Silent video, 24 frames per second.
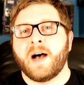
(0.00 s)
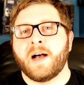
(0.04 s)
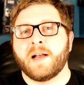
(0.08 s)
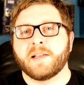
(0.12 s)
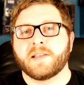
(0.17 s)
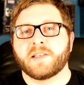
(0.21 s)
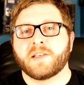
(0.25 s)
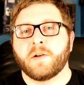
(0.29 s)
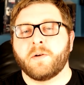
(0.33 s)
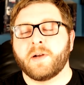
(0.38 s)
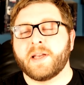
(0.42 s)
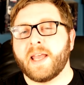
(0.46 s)

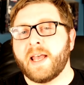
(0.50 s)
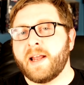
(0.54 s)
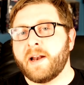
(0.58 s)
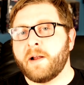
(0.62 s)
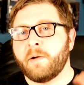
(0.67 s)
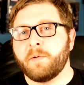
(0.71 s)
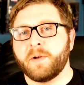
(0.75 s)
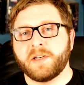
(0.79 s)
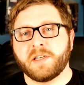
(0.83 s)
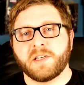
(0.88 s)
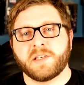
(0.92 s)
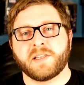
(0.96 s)
So again, I
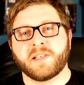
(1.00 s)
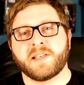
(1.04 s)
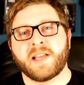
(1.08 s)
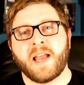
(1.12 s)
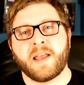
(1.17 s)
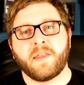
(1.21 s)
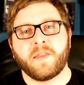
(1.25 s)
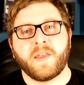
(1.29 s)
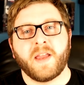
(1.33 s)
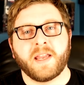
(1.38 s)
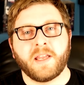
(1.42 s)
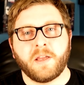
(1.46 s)
want to just say
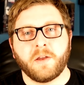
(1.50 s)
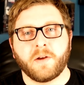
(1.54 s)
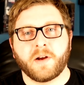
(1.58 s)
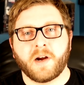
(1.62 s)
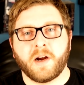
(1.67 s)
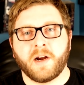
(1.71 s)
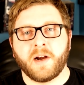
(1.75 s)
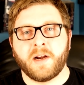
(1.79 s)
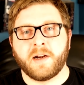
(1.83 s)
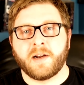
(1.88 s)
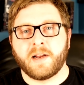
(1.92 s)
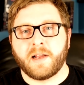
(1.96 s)
thank you,
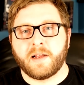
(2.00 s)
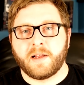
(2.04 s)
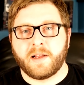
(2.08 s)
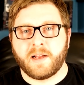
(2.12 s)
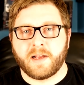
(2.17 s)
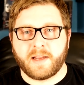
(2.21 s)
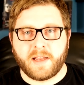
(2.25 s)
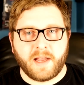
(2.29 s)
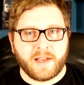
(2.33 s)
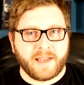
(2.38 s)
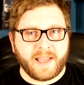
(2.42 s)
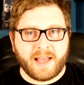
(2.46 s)
Kurt.
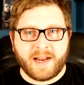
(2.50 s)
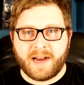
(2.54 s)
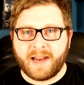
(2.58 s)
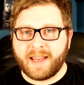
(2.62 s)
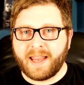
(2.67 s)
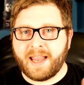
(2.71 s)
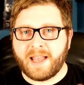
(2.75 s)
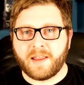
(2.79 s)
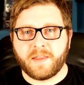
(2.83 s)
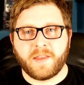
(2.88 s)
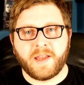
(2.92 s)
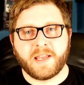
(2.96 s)
Again, I
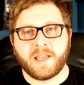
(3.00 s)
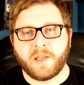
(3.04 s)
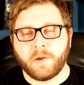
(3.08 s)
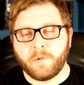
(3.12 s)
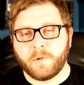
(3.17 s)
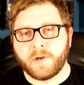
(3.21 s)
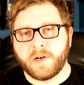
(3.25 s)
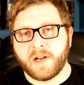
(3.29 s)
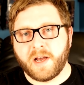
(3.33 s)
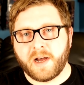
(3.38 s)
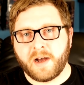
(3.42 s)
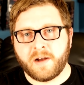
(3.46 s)
can't thank you
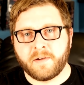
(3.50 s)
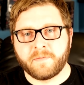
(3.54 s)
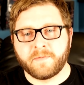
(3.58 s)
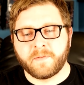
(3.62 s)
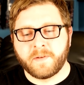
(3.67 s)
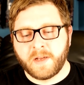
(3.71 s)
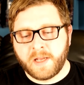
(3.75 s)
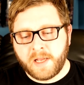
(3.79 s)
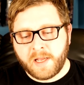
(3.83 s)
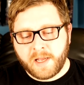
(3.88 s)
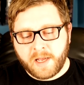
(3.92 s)
enough.